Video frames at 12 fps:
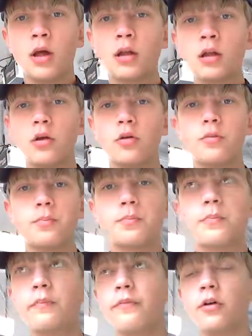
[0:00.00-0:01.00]
Hello,
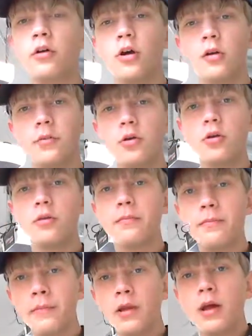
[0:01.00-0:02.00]
Foley Harper,
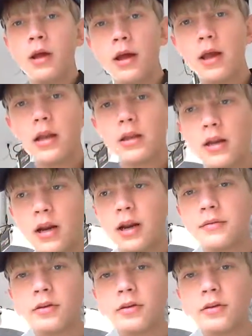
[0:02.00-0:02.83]
and today I